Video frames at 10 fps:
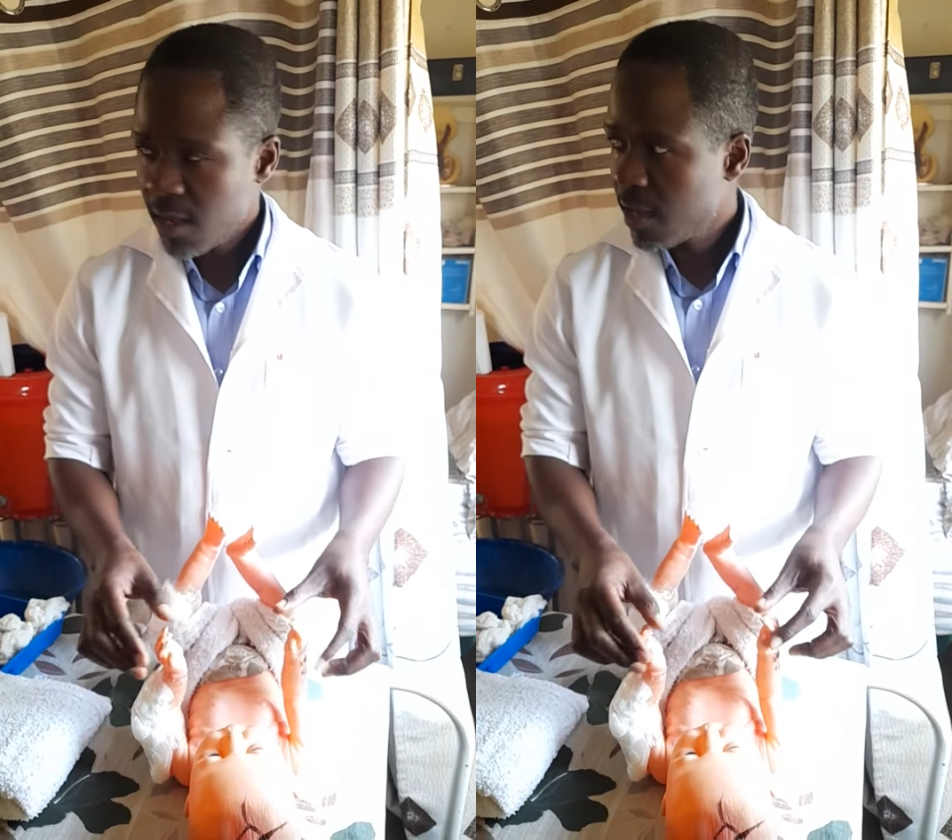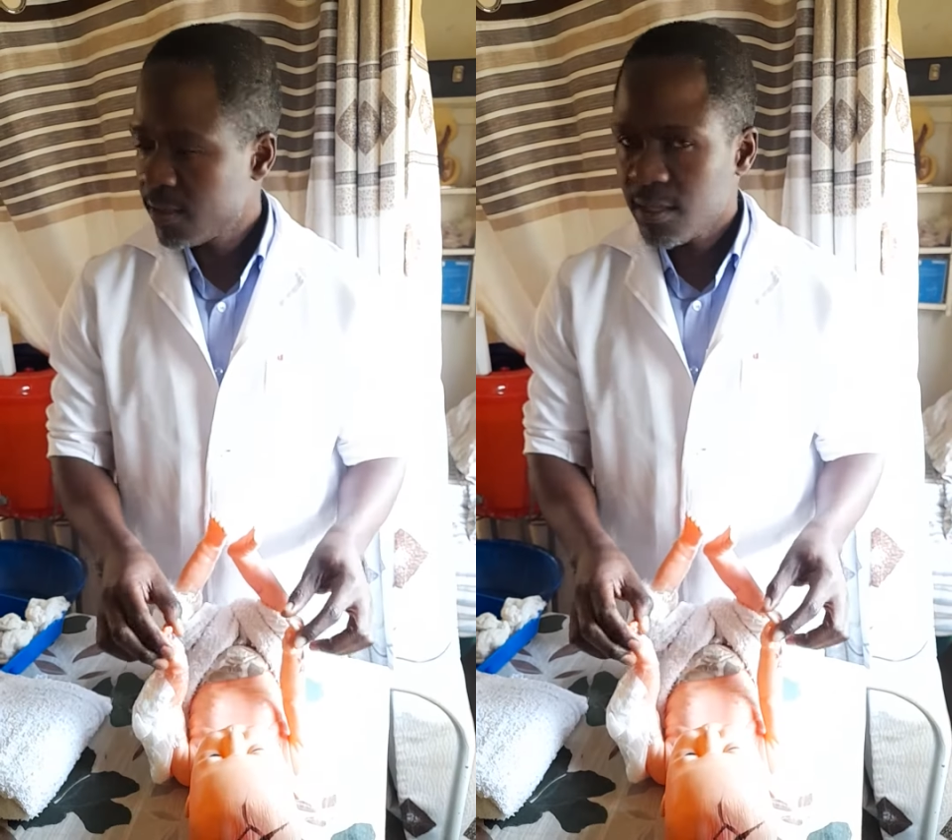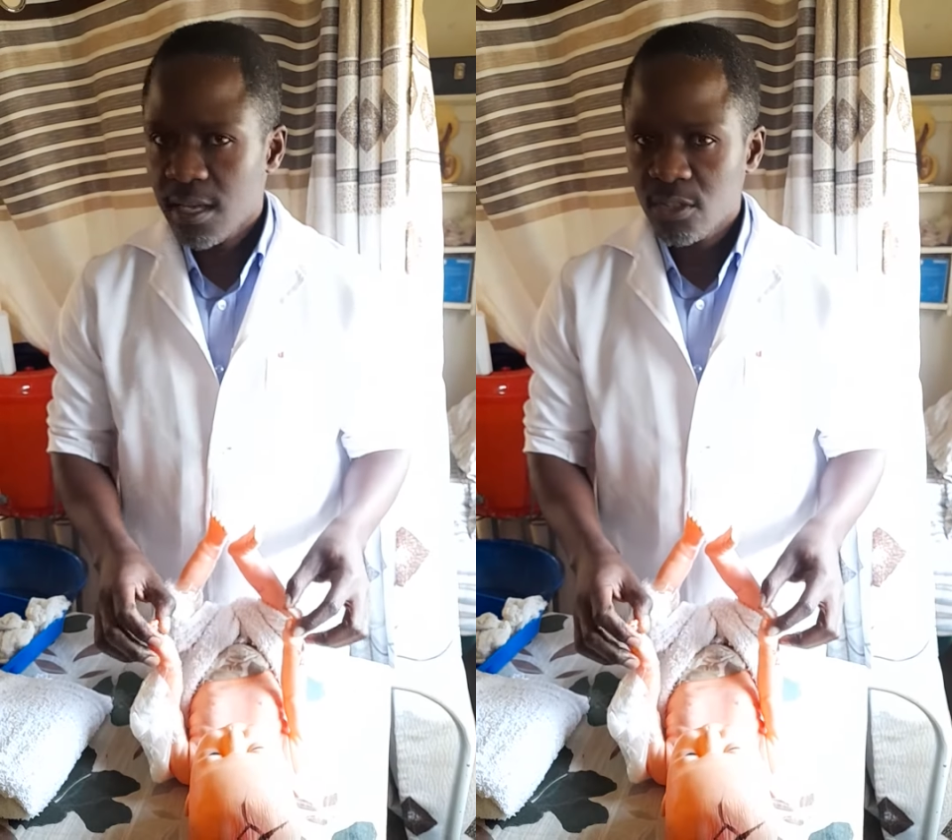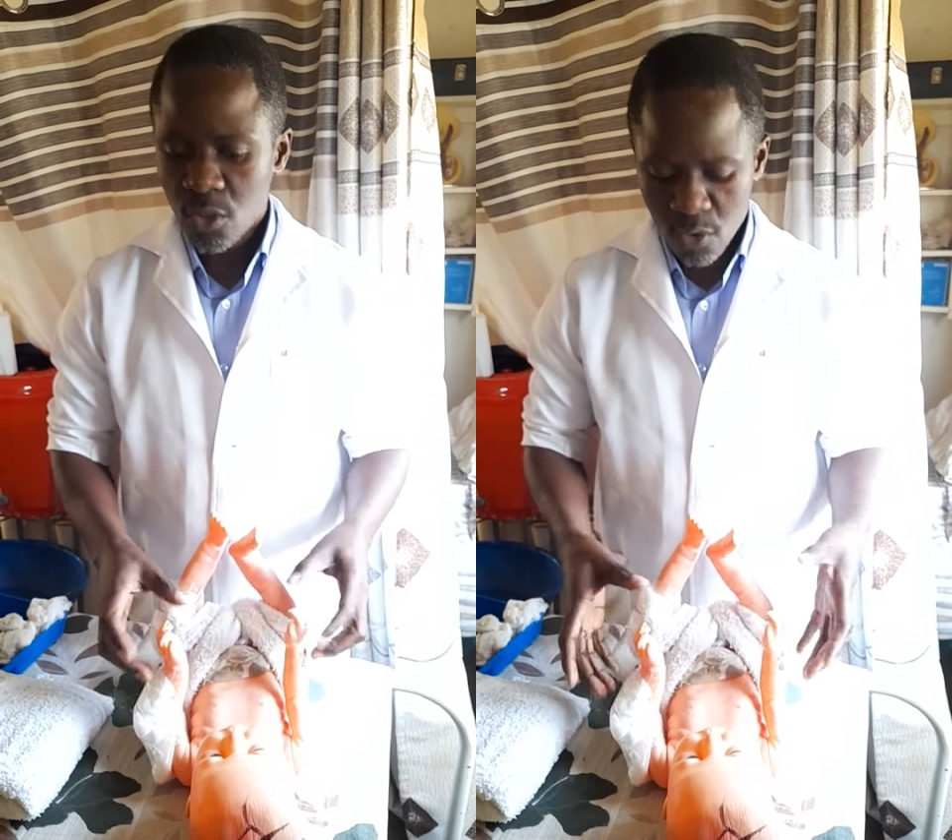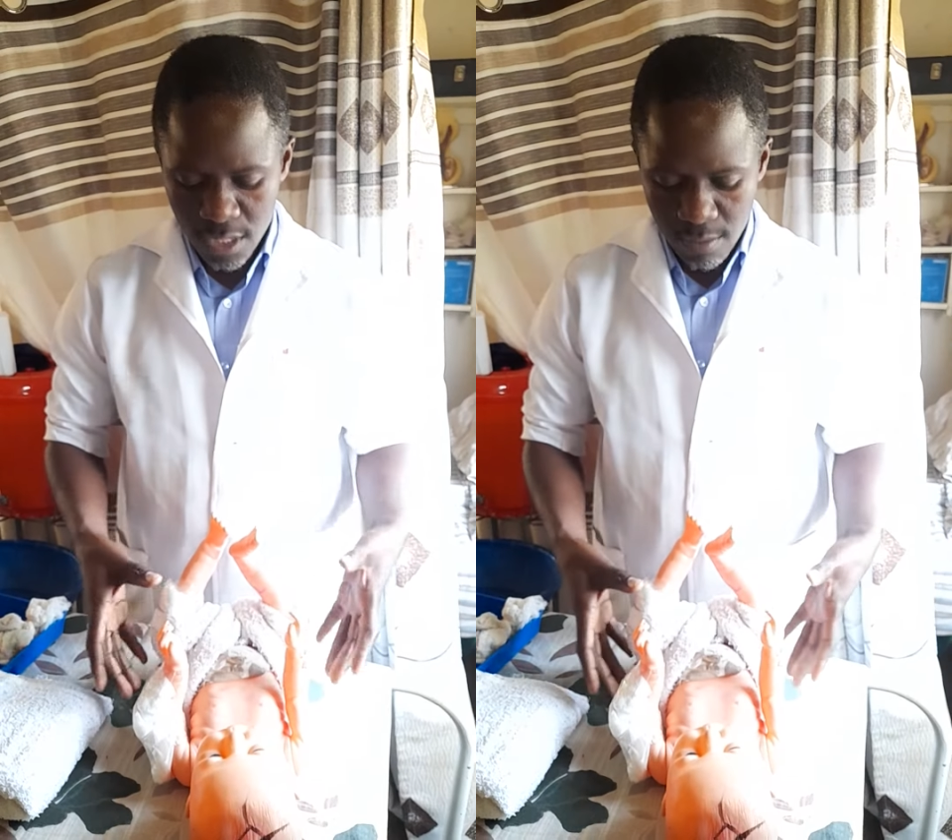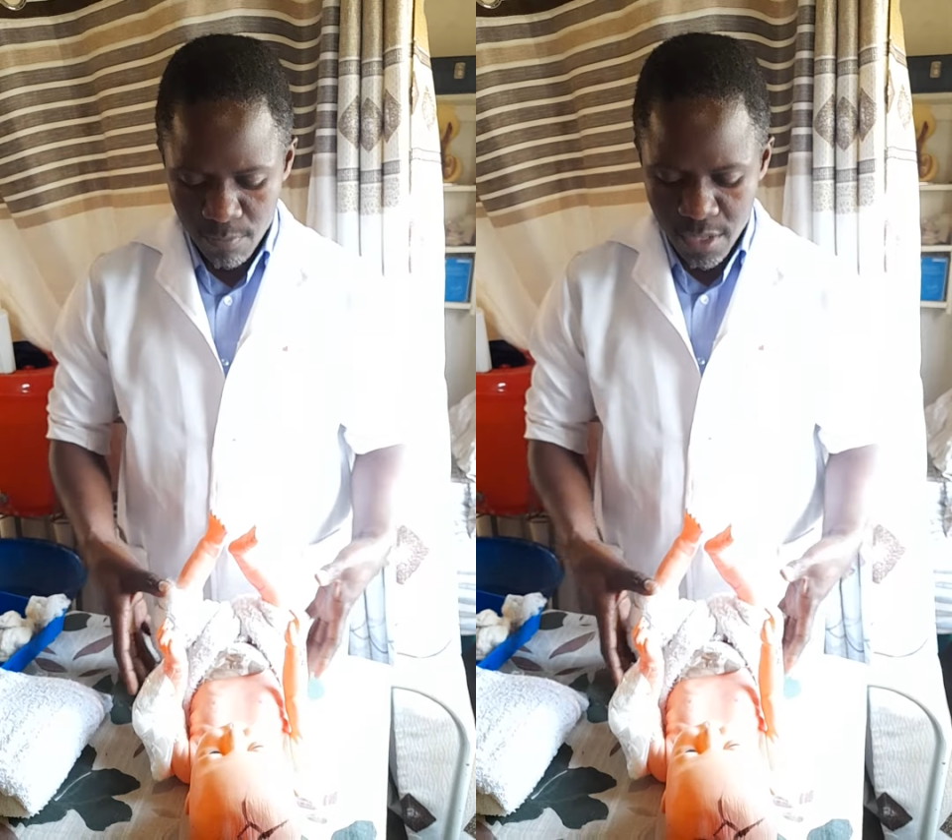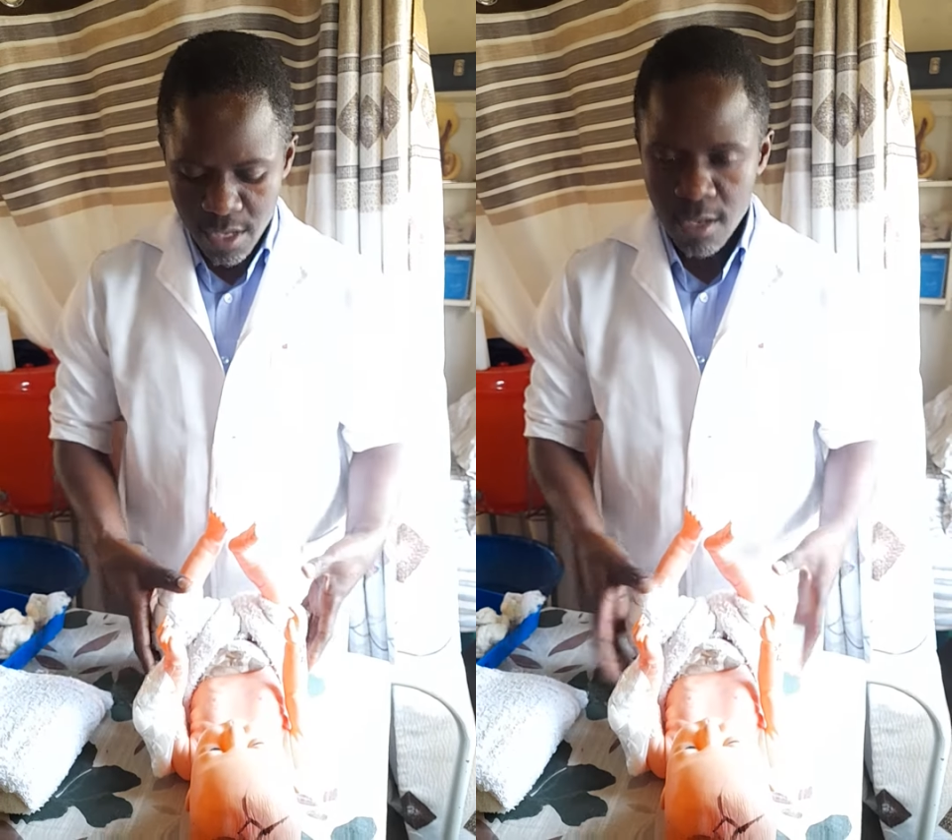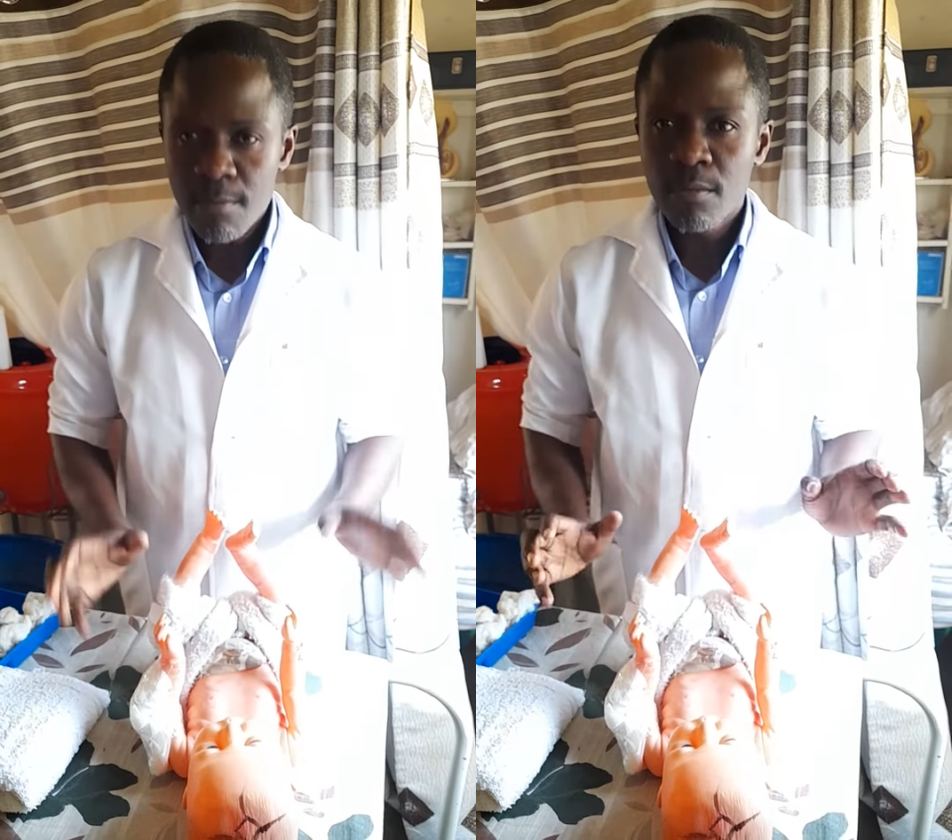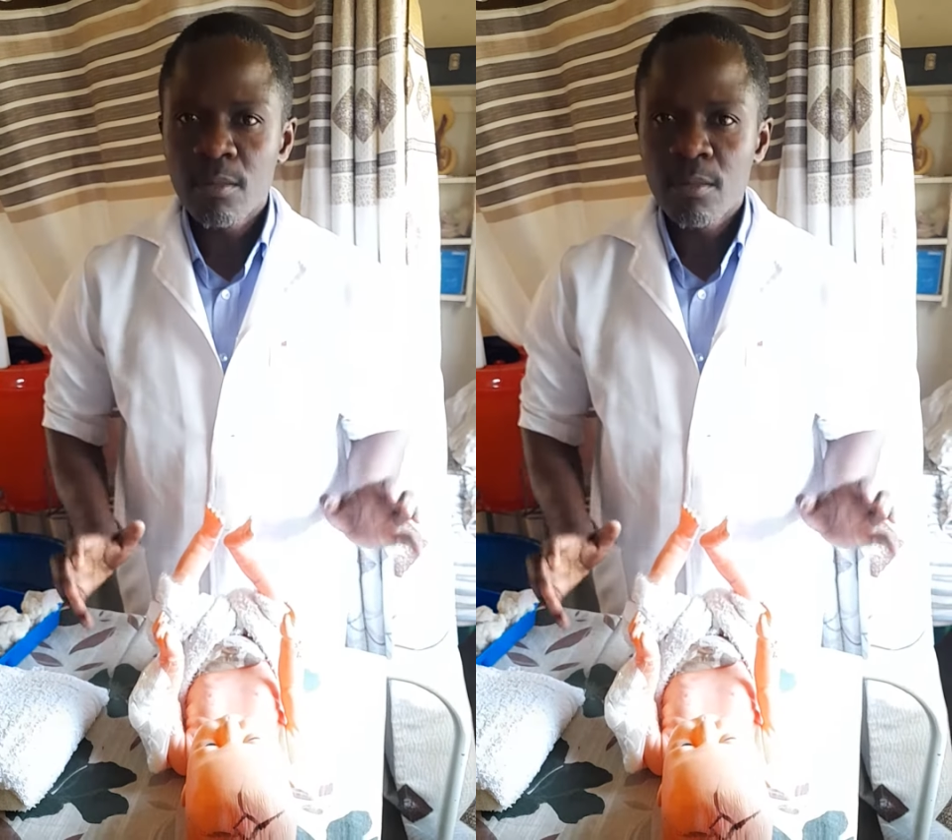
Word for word: has uh, soiled up the,